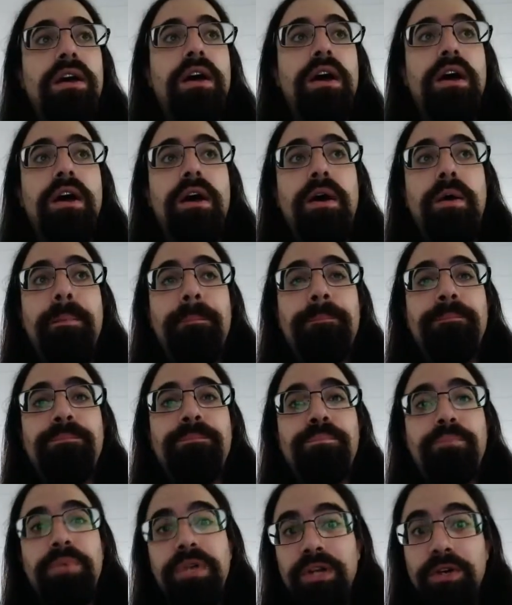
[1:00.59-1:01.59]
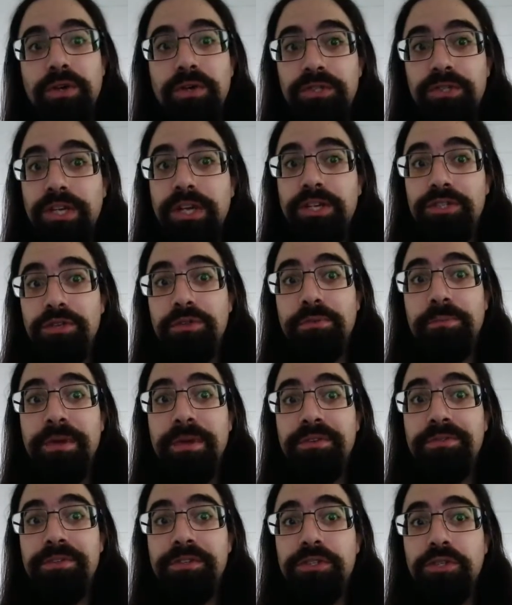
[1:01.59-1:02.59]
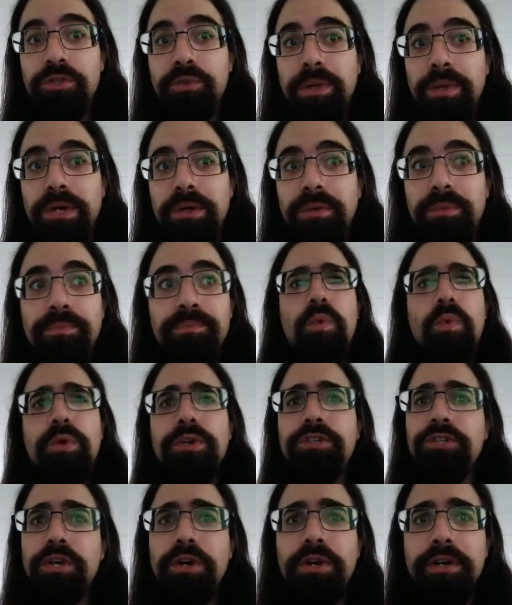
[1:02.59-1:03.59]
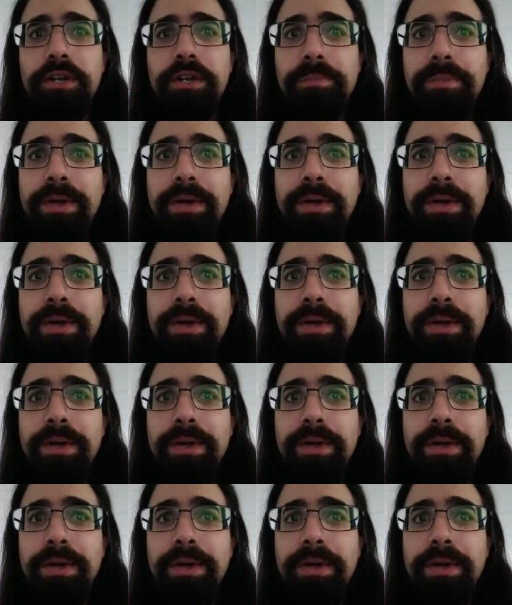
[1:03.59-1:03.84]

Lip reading: But it also has other benefits as well. We're talking